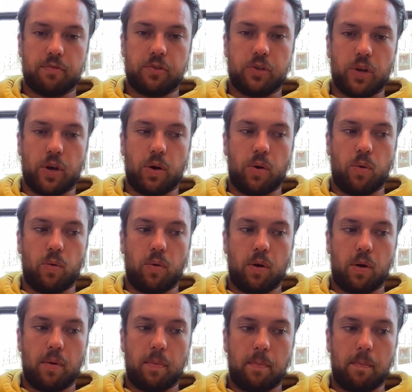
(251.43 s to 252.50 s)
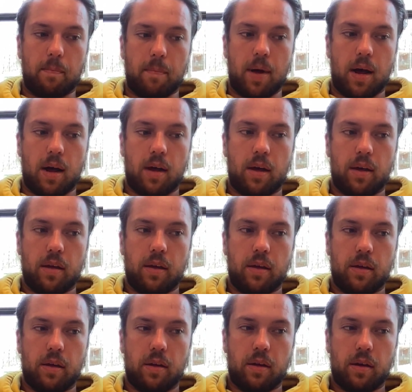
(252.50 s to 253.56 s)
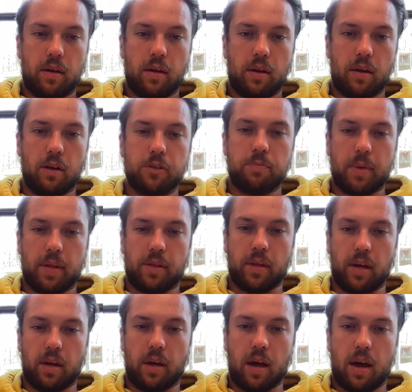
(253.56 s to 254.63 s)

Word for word: So my here's my thing.